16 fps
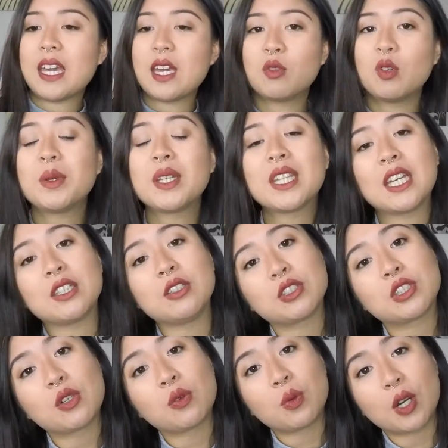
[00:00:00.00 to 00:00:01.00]
a woman that
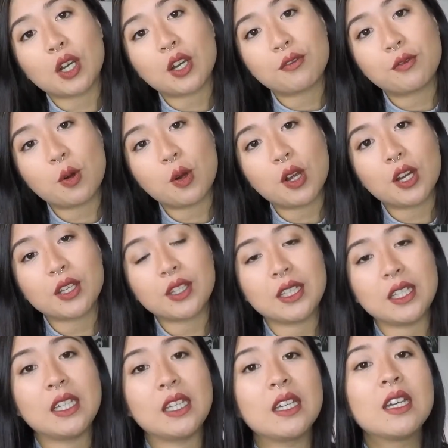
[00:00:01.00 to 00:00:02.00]
used to work for
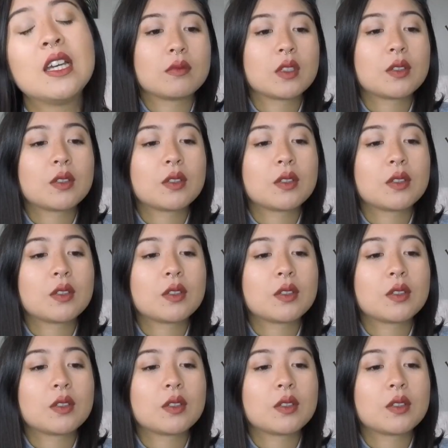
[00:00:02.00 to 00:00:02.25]
the